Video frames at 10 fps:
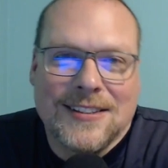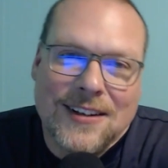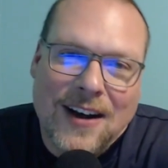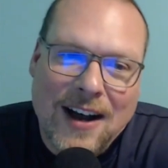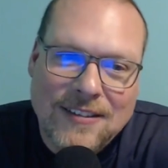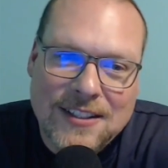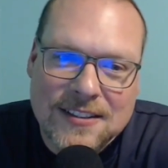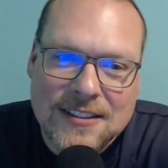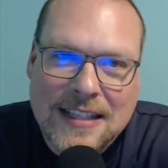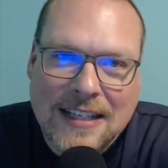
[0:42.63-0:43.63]
So
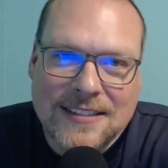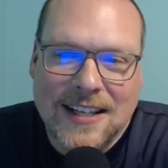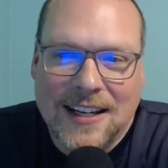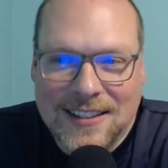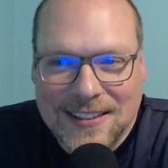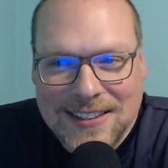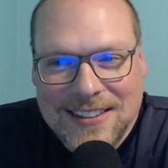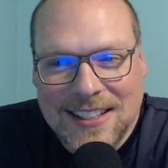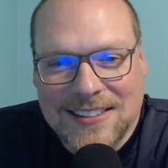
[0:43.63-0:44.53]
obviously that's not good.